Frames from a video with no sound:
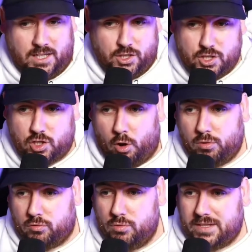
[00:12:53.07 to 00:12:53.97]
You just go
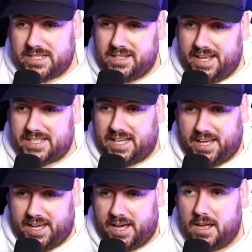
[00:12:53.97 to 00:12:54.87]
through this list
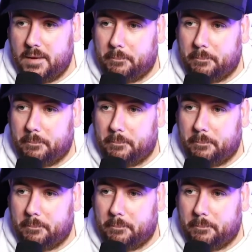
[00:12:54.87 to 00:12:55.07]
here.